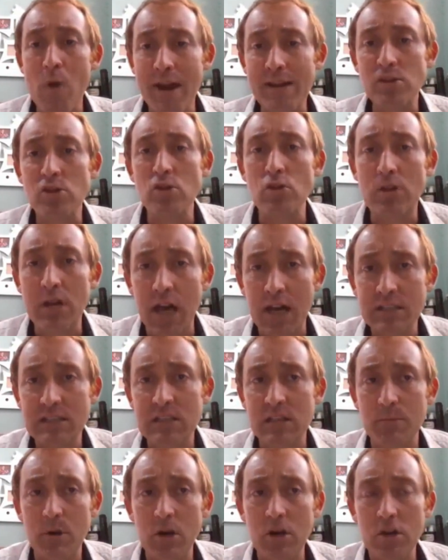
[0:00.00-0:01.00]
rental
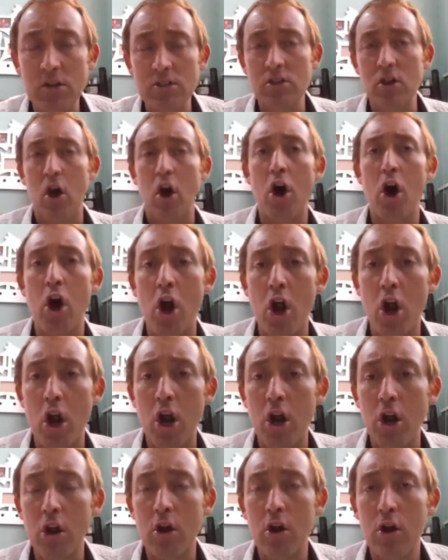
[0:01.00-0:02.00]
customers
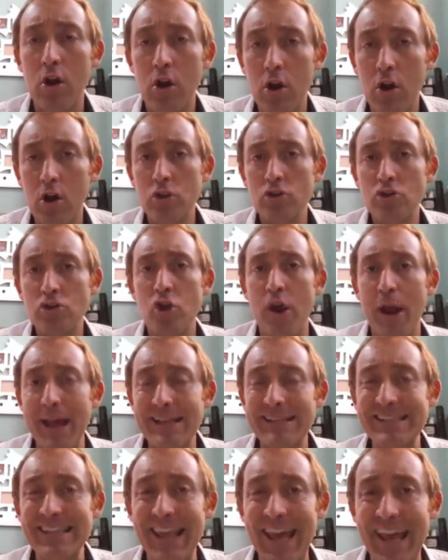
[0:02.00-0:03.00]
are
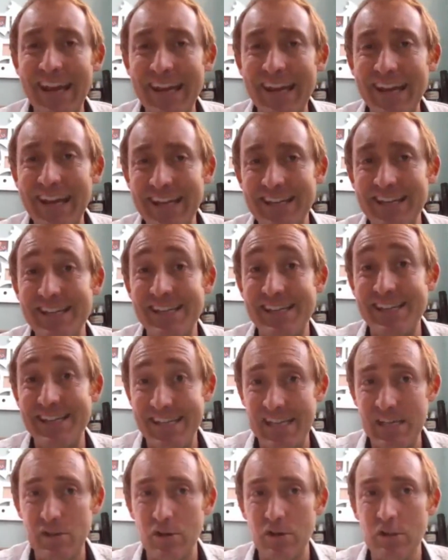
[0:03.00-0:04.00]
translating into
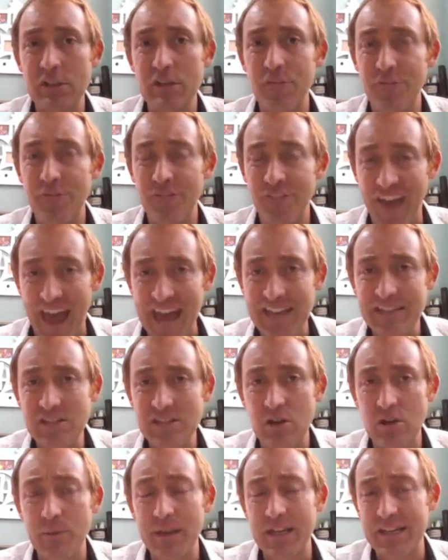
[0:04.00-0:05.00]
deals
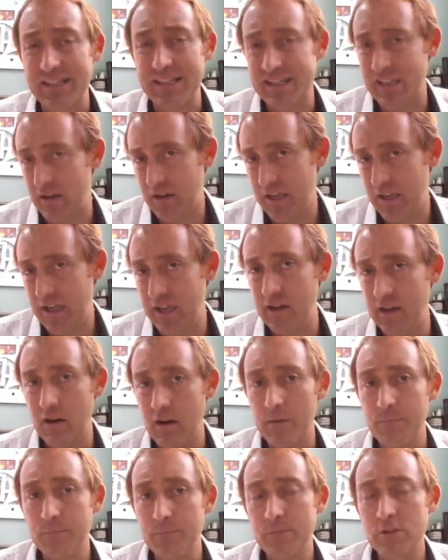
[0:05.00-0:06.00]
faster because they're
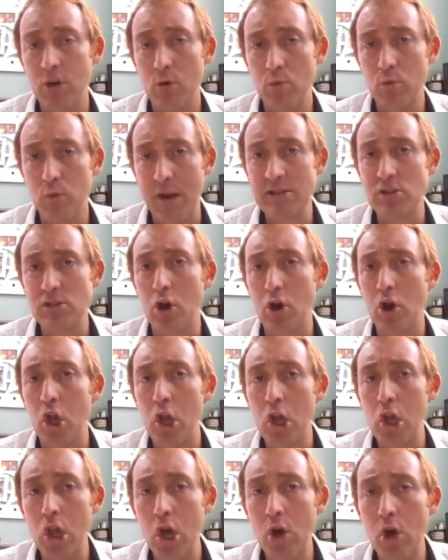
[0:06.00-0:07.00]
here. So rental
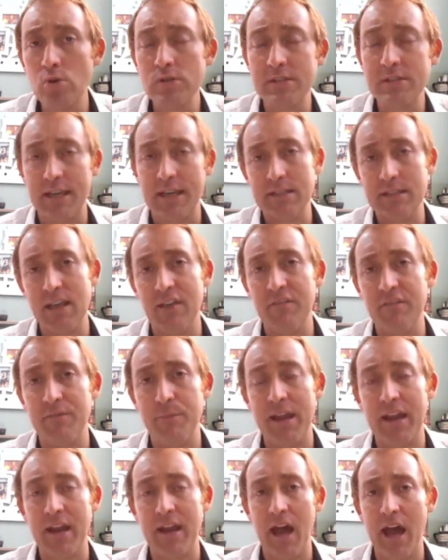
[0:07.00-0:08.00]
closings have
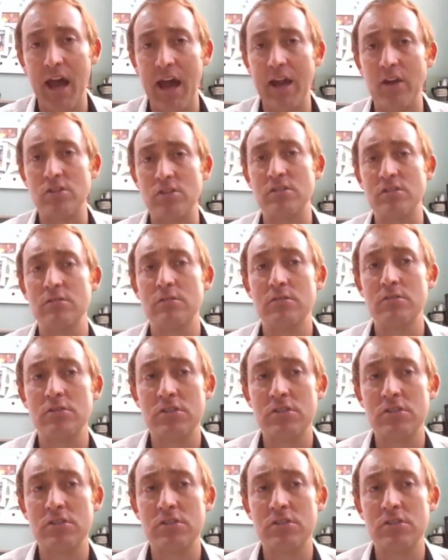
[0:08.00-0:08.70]
been in higher,